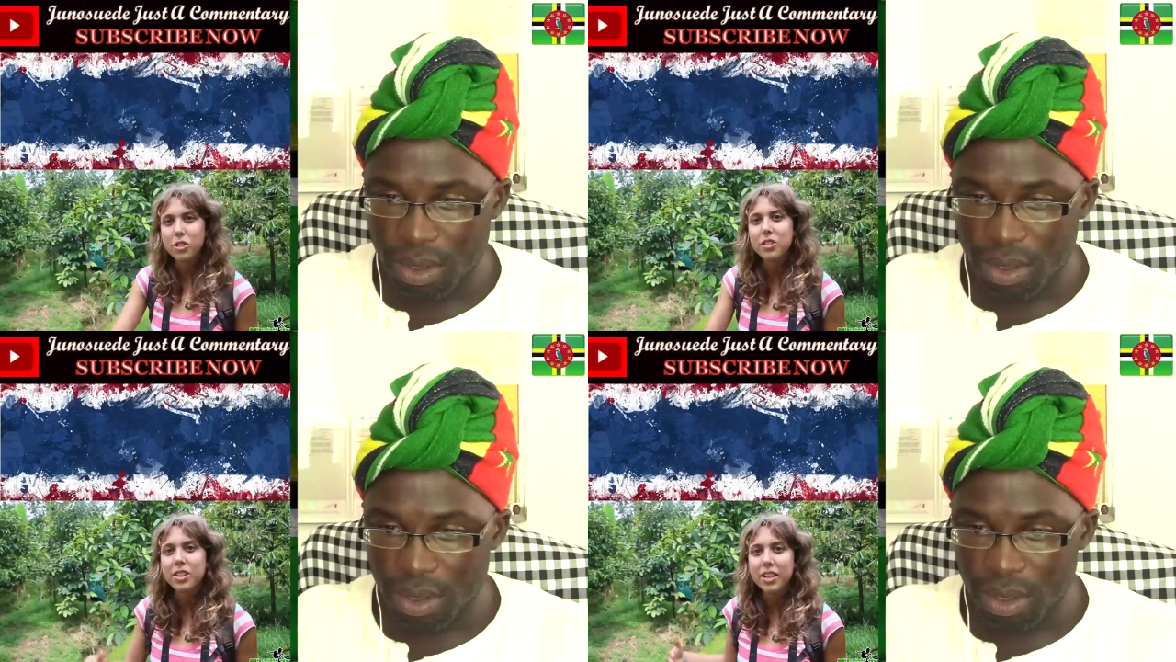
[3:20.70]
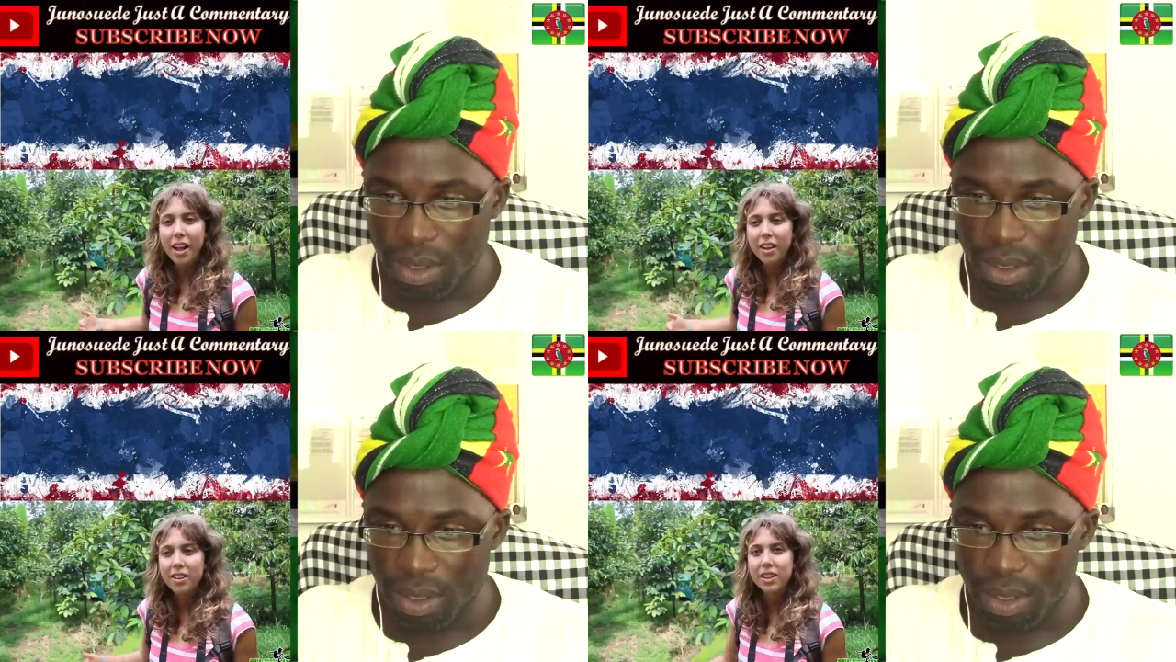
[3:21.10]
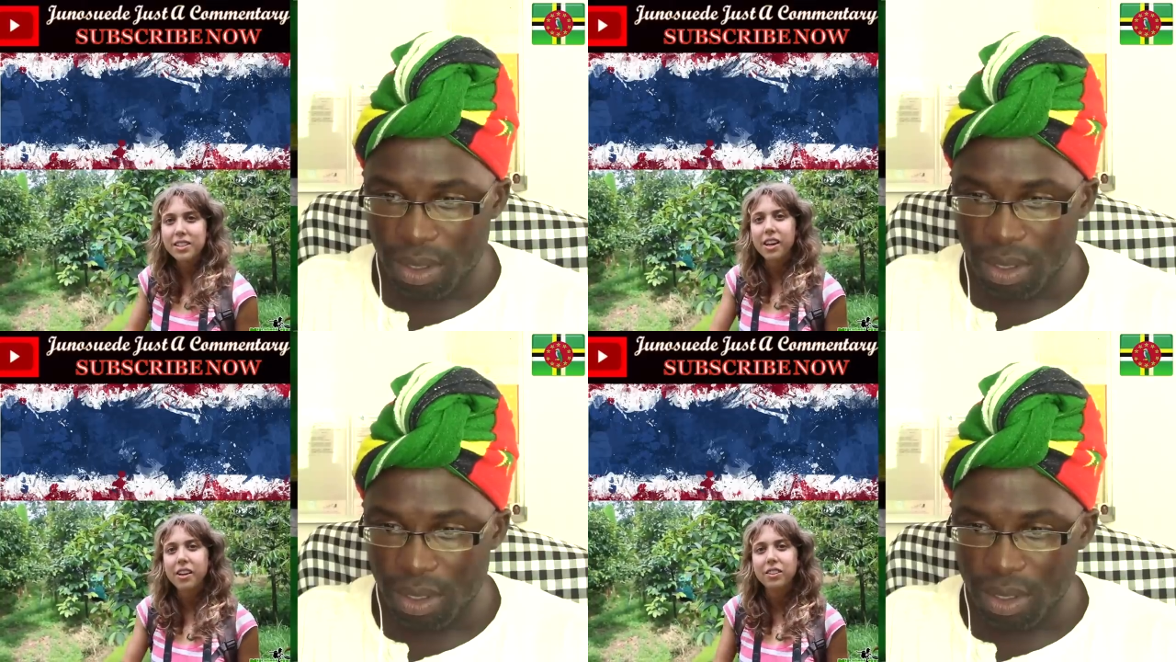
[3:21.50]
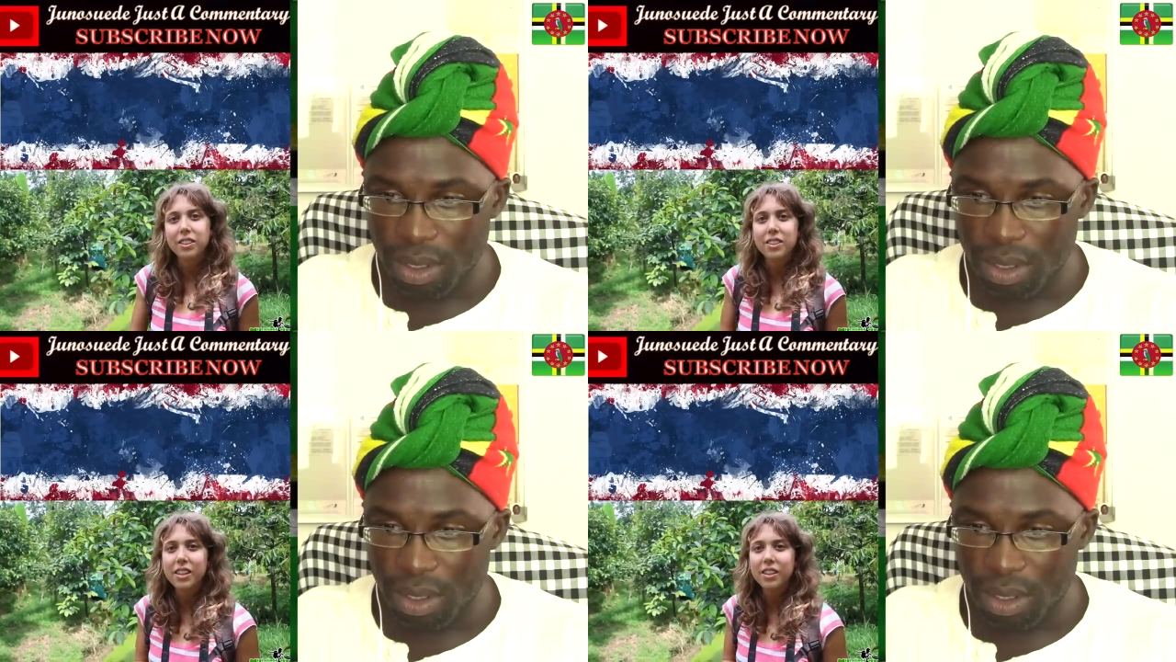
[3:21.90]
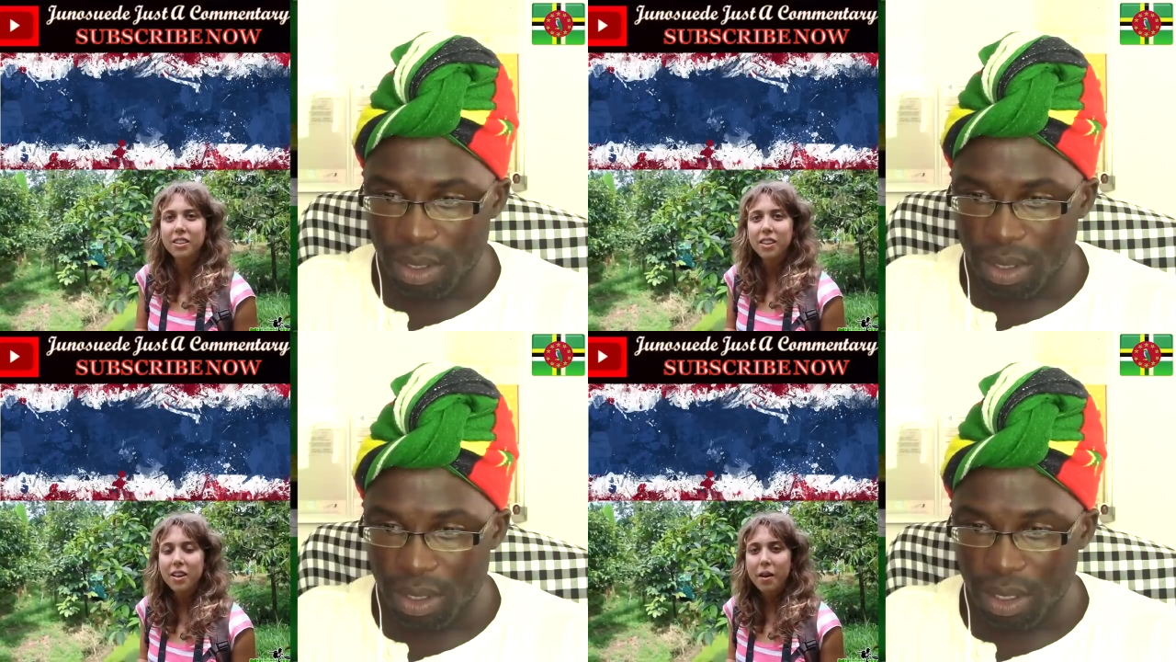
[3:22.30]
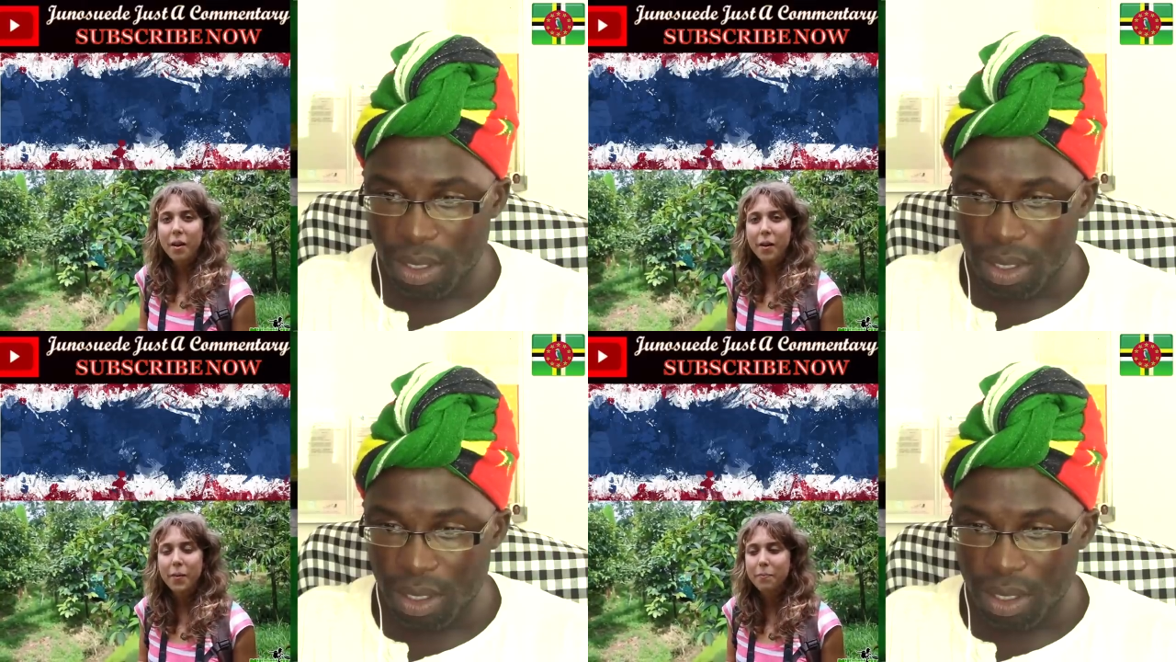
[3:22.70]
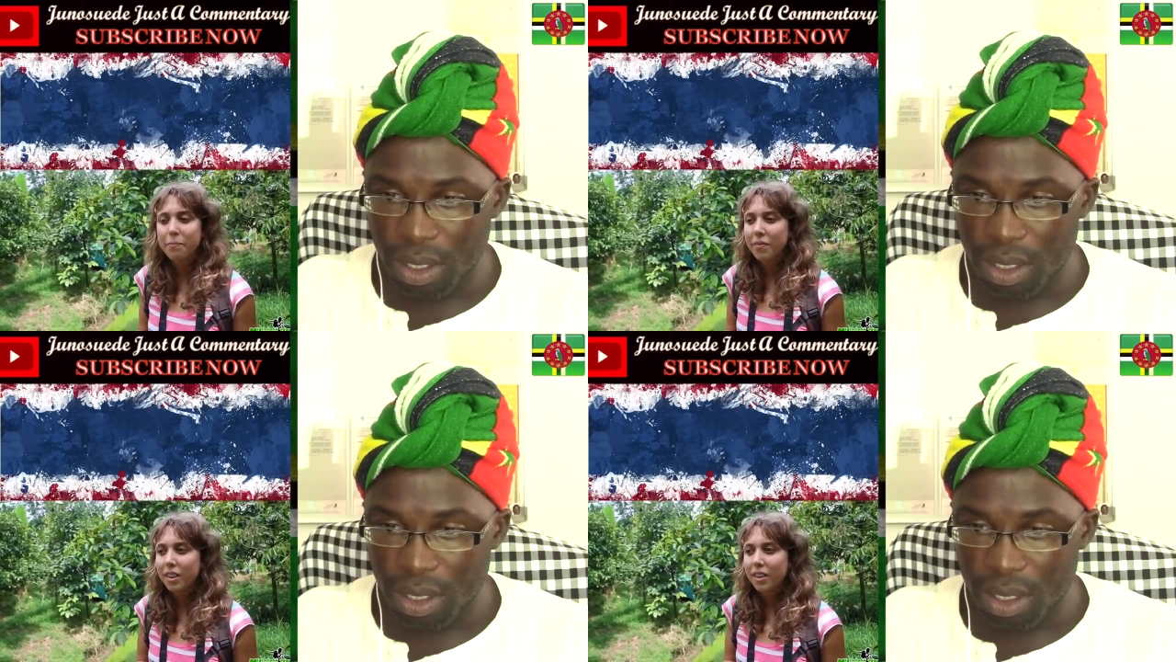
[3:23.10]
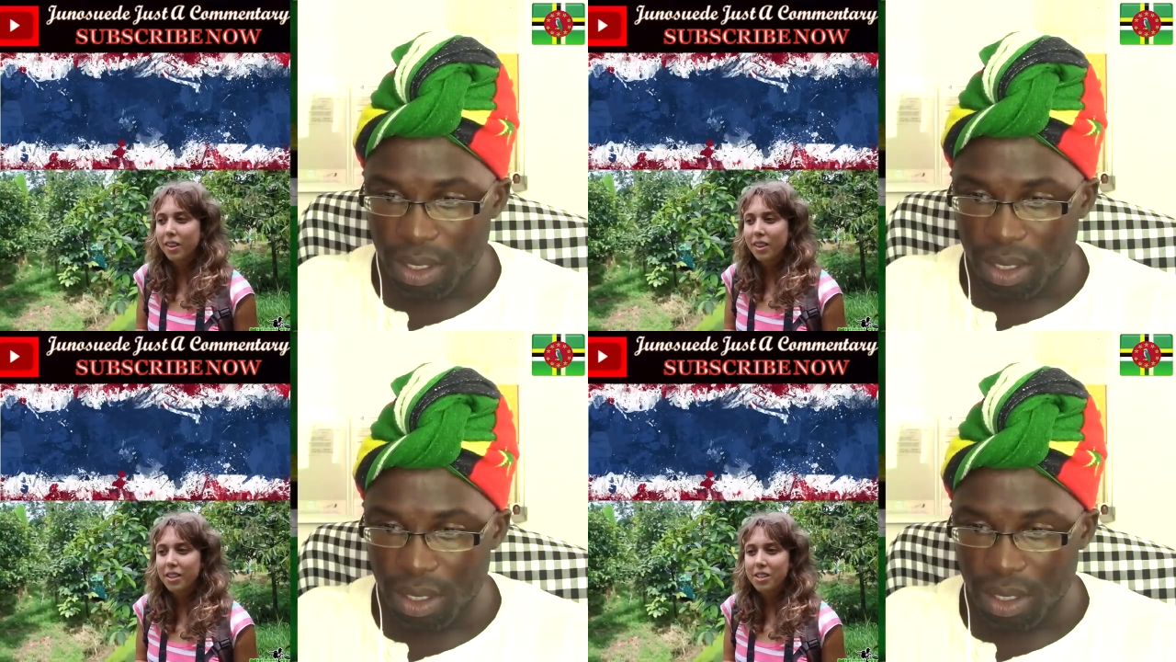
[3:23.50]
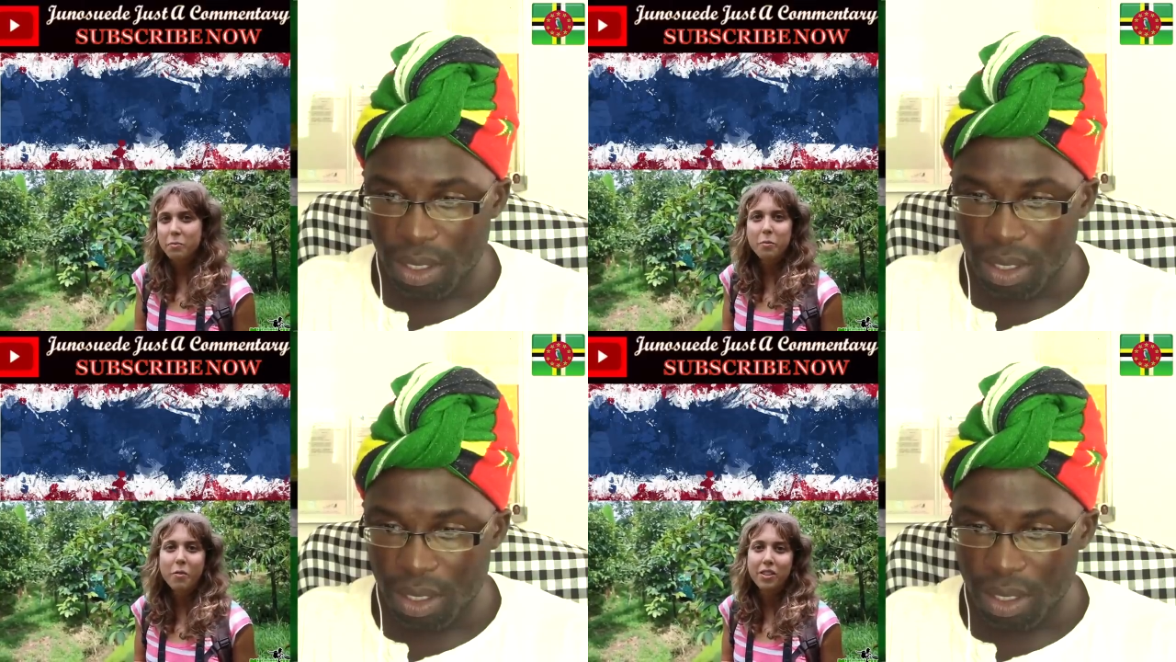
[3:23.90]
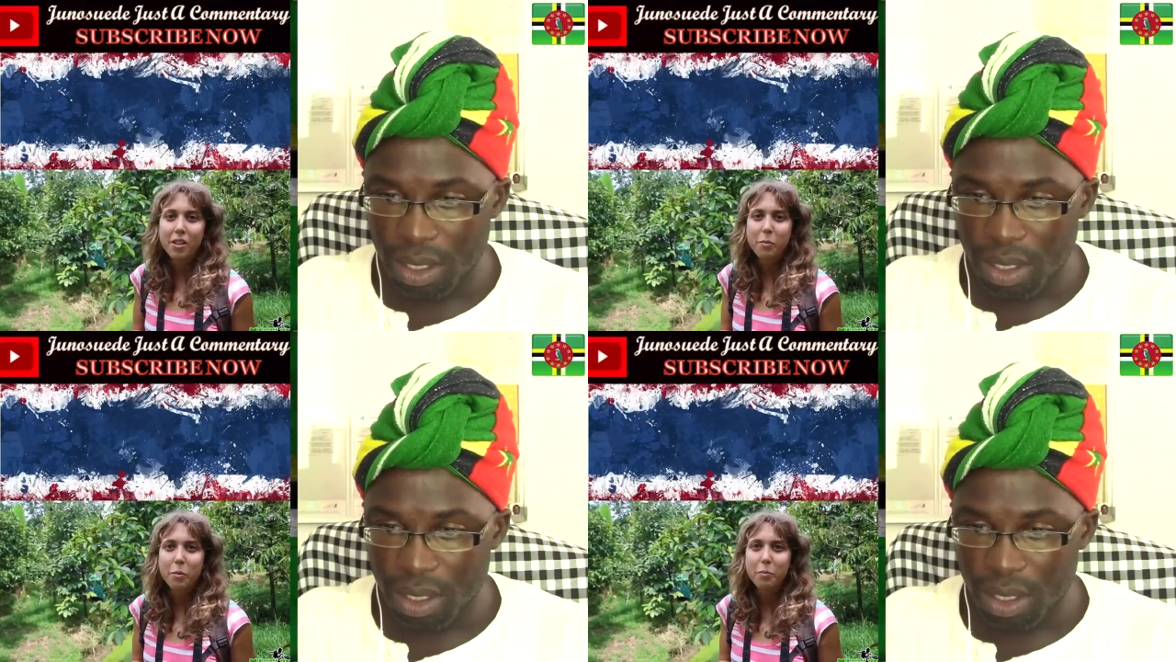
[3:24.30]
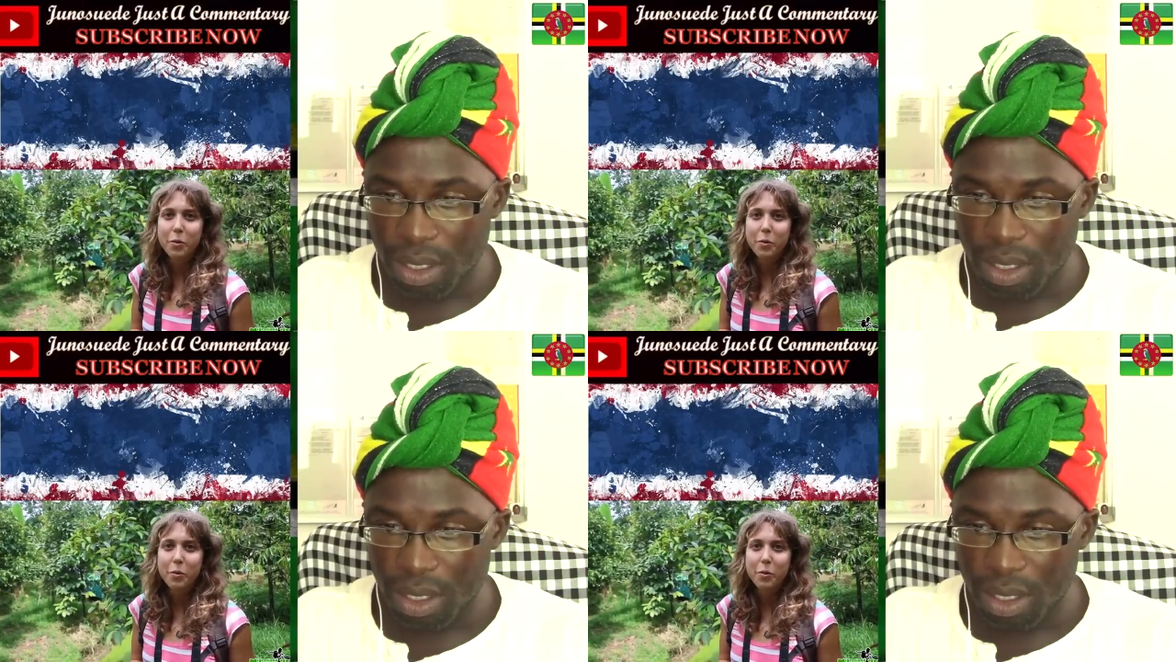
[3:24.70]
Speaker 1: rushes okay. in and out of the canal, and then Um, it just provides a lot more